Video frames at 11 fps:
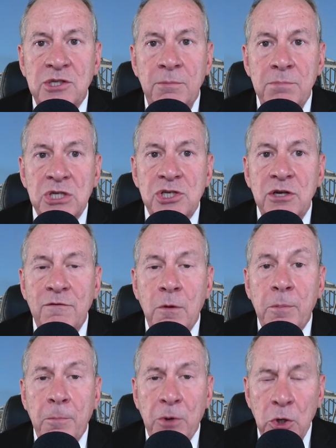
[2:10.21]
submission
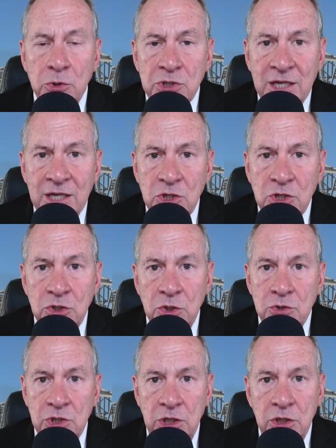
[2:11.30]
of a proposed
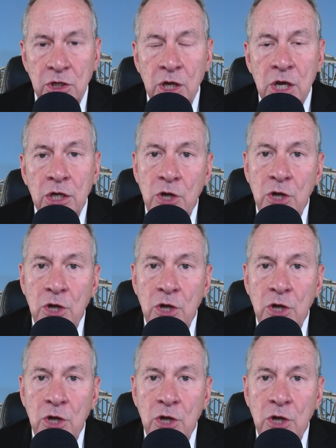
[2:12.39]
constitution